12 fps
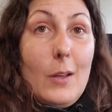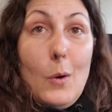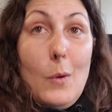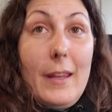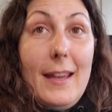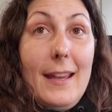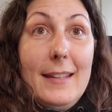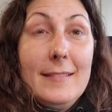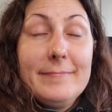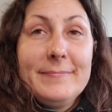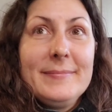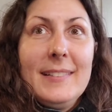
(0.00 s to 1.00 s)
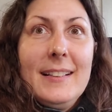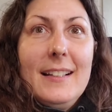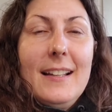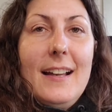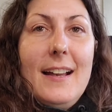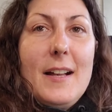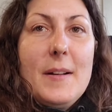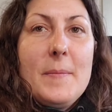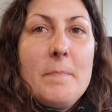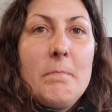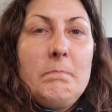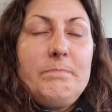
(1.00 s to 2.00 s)
okay.
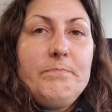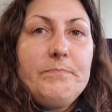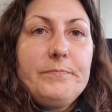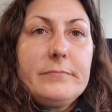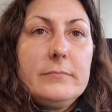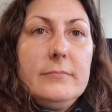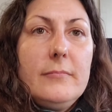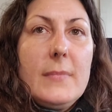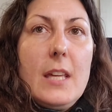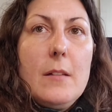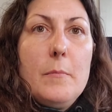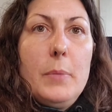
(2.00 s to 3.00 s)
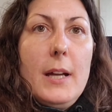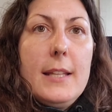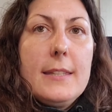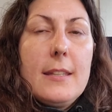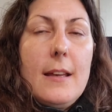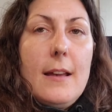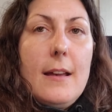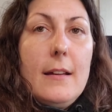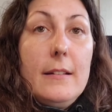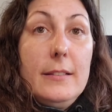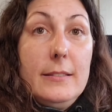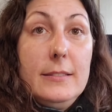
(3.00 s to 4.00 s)
But
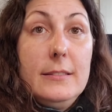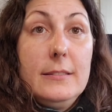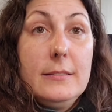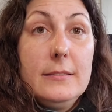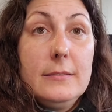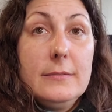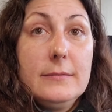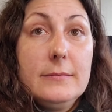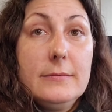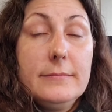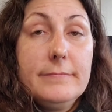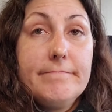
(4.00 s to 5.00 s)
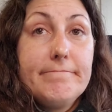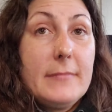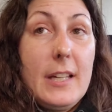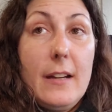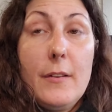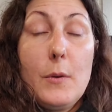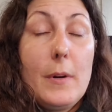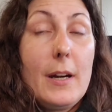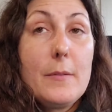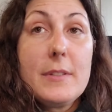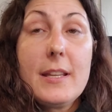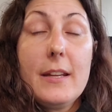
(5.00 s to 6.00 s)
I don't know
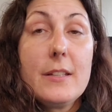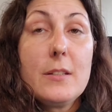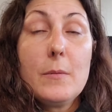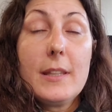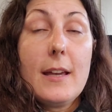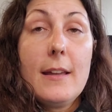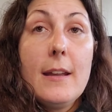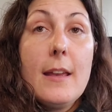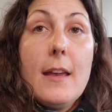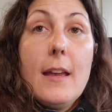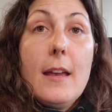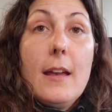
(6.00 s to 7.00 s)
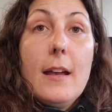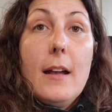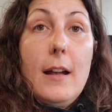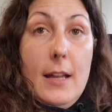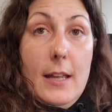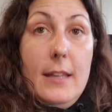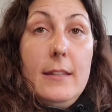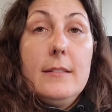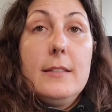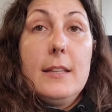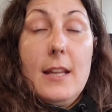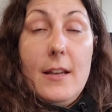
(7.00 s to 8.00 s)
where I was headed to with that. I
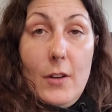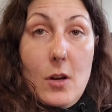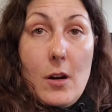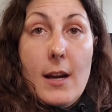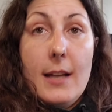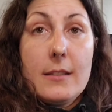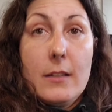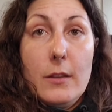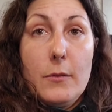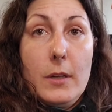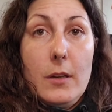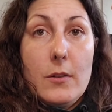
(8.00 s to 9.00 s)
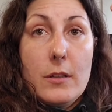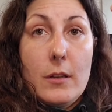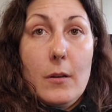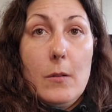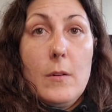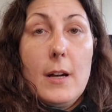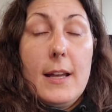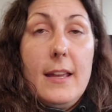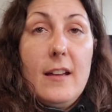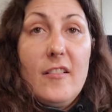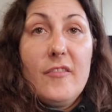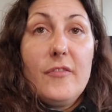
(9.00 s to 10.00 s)
did have a car accident 3 years ago. I
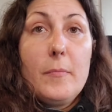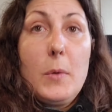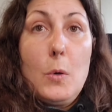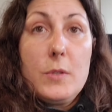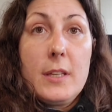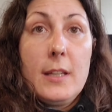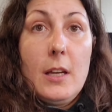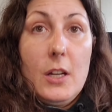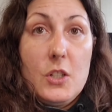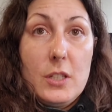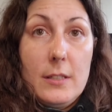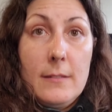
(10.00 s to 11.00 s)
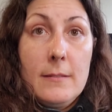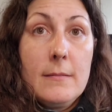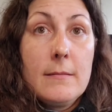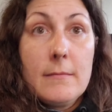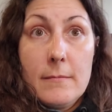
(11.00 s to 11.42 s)
have post-concussion